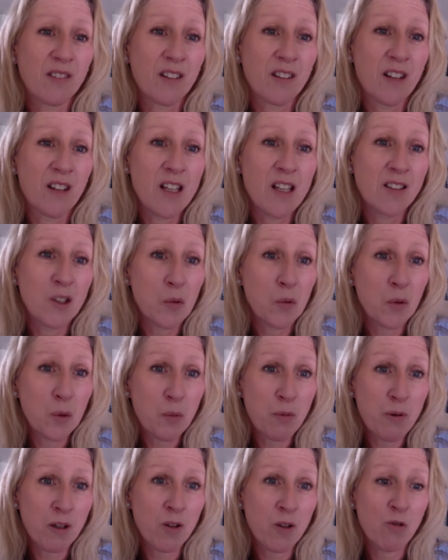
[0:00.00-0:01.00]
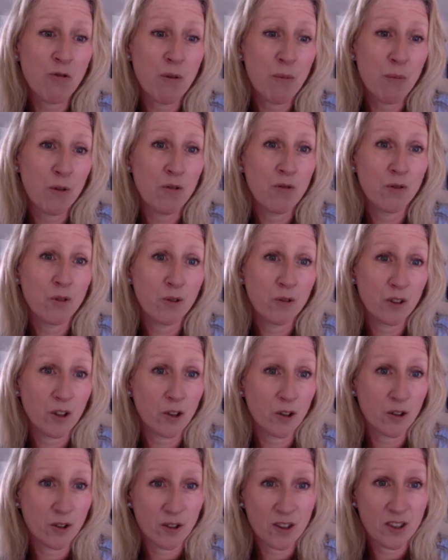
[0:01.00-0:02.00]
is it will bring your removal
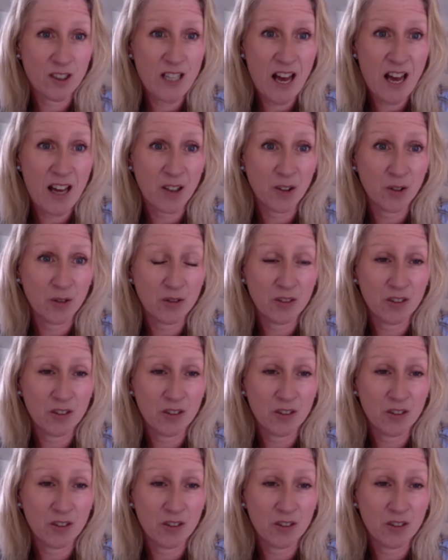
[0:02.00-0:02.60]
costs down.